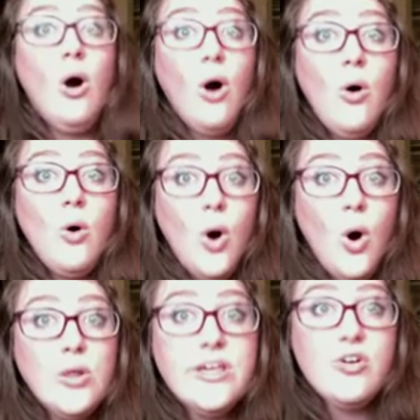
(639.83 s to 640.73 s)
oh,
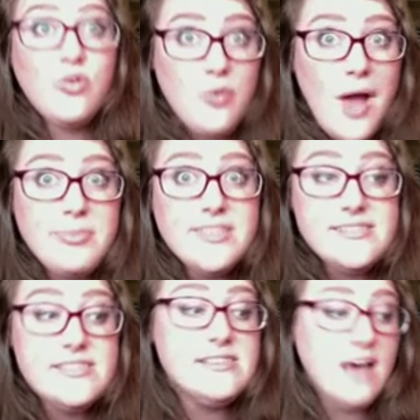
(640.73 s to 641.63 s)
holy crap,
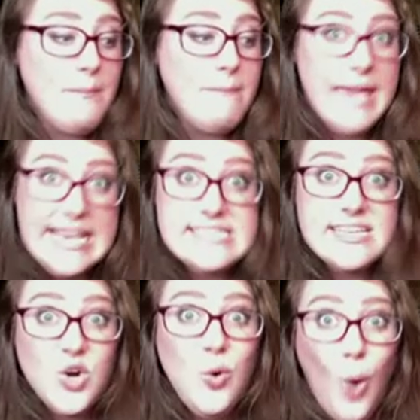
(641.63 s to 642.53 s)
this is
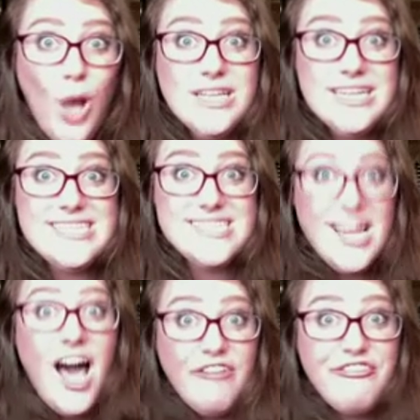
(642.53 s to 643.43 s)
amazing quality
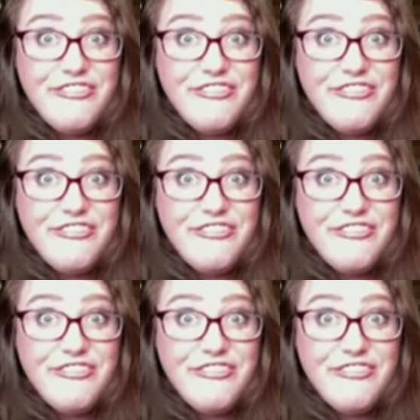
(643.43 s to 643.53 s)
stuff.